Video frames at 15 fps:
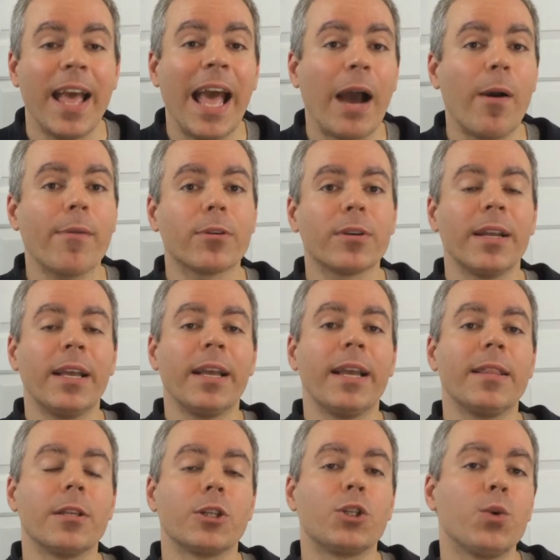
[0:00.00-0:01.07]
However,
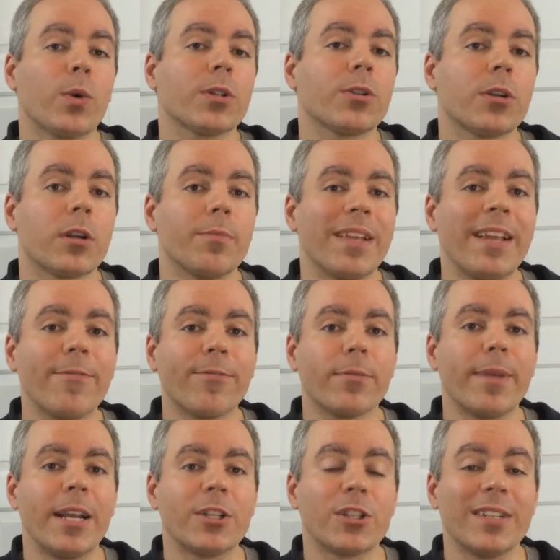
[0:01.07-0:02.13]
in the short term,
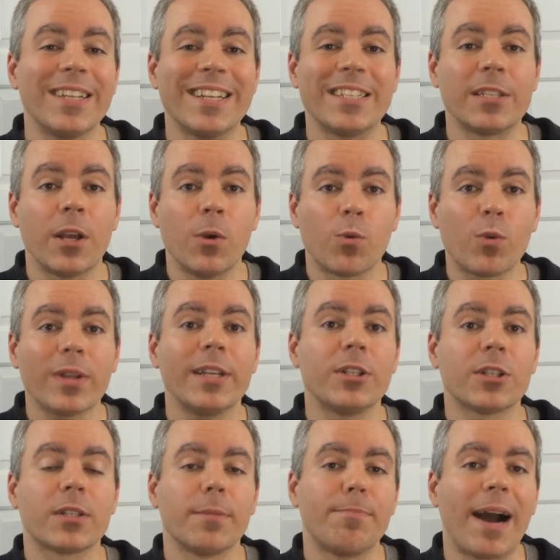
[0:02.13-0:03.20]
inflammation is really
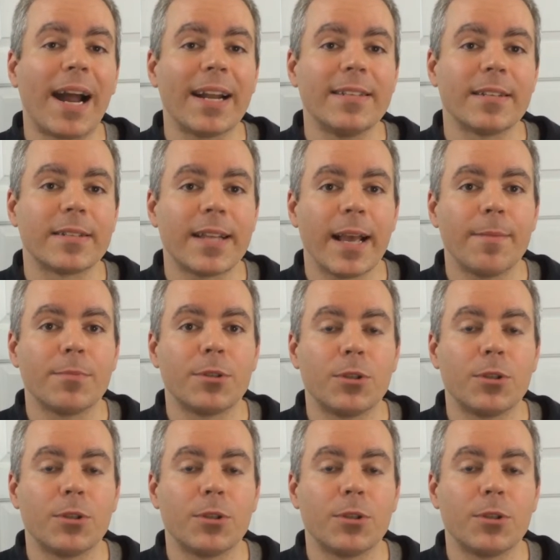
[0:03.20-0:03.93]
just the body's attempt